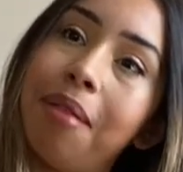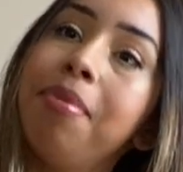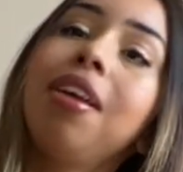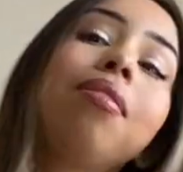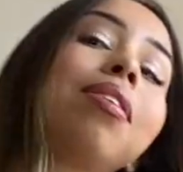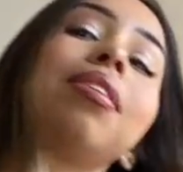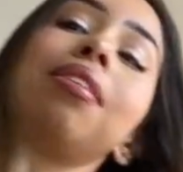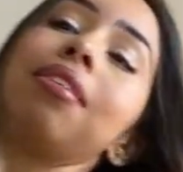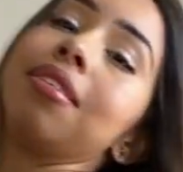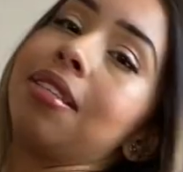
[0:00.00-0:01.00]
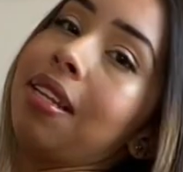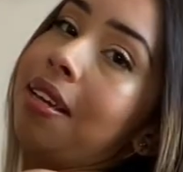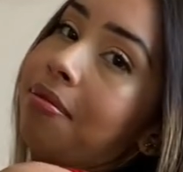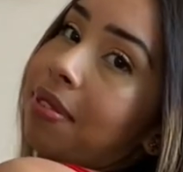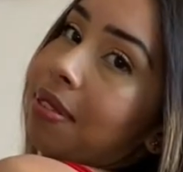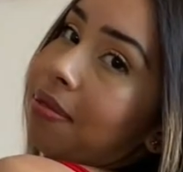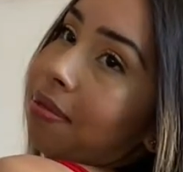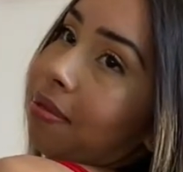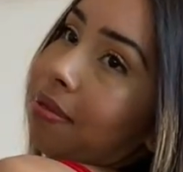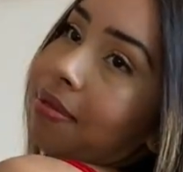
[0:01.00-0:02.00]
Yeah, look at the sleeves.
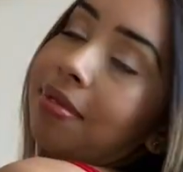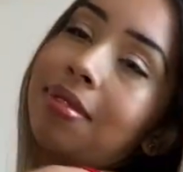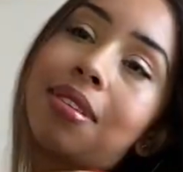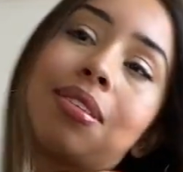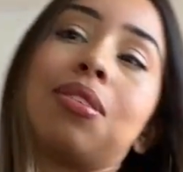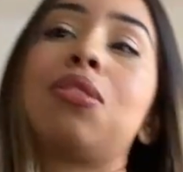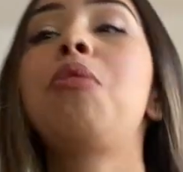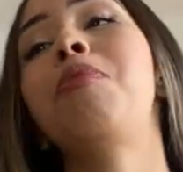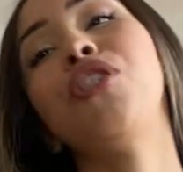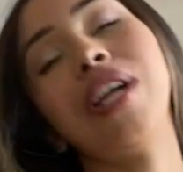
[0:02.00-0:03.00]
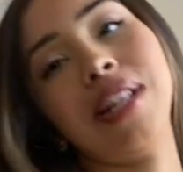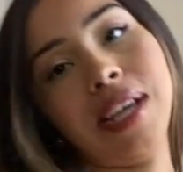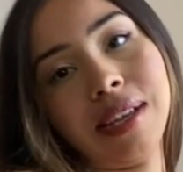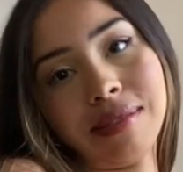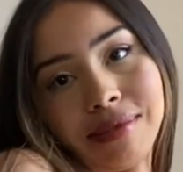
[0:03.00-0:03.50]
Super trendy.